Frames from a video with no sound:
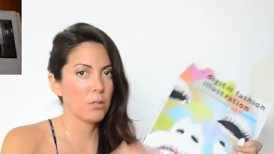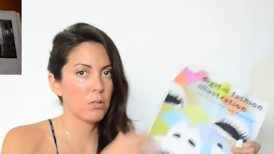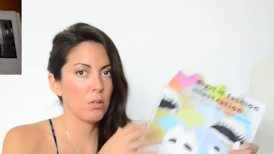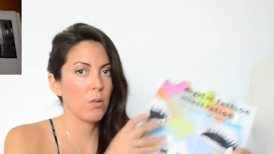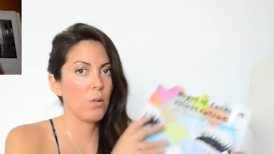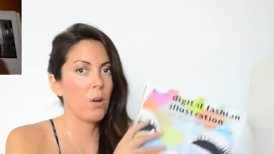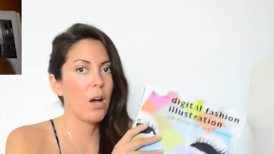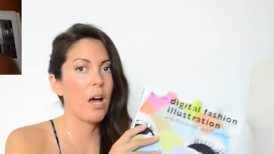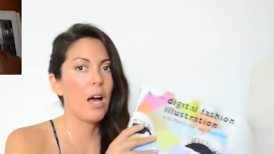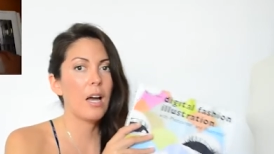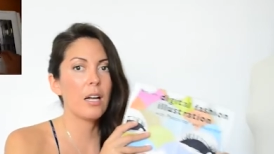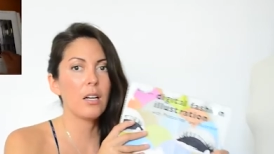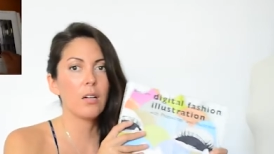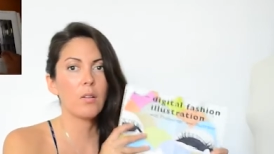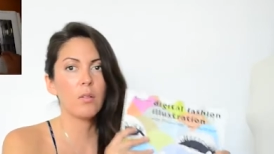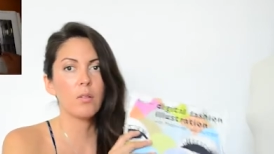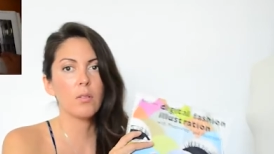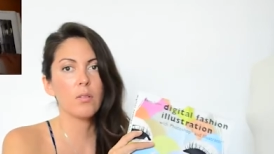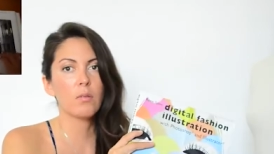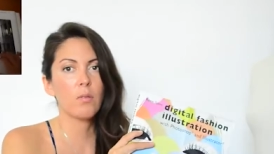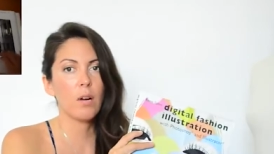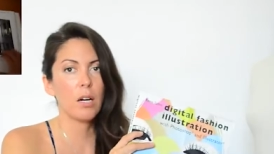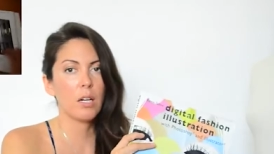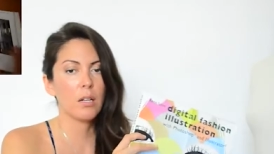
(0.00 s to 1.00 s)
So I
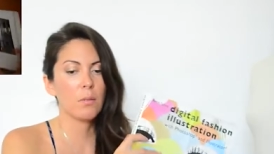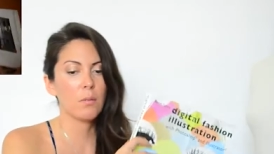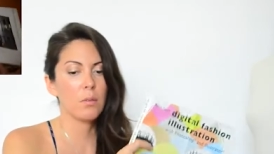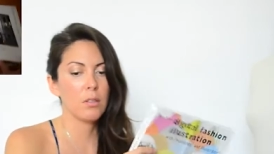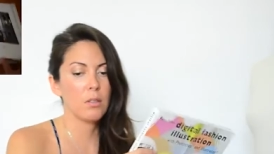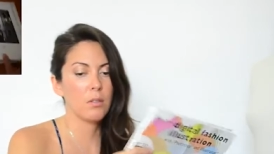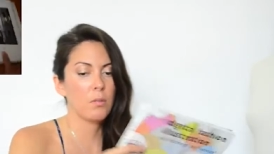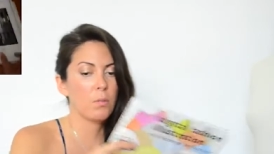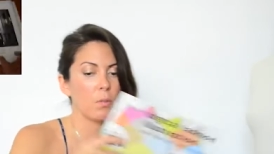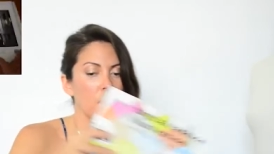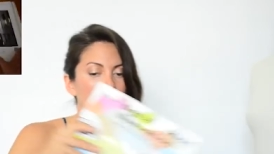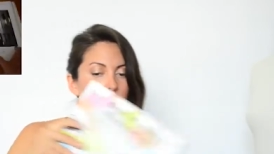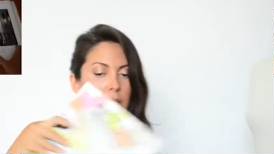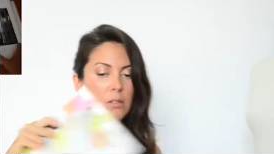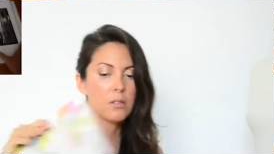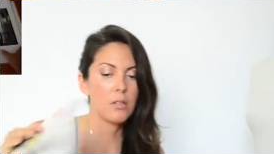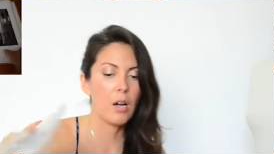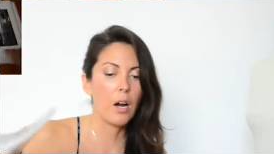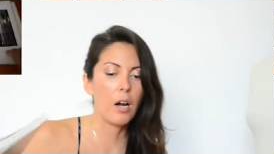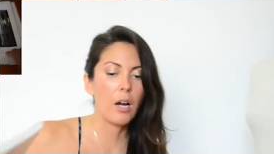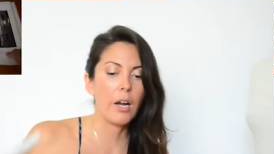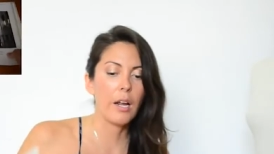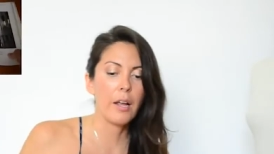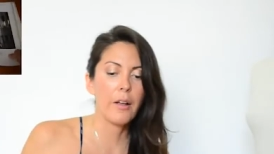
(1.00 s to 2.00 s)
don't recommend this book,
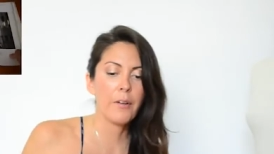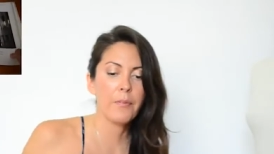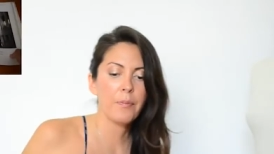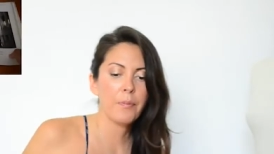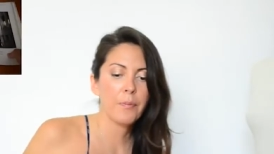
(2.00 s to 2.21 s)
sorry.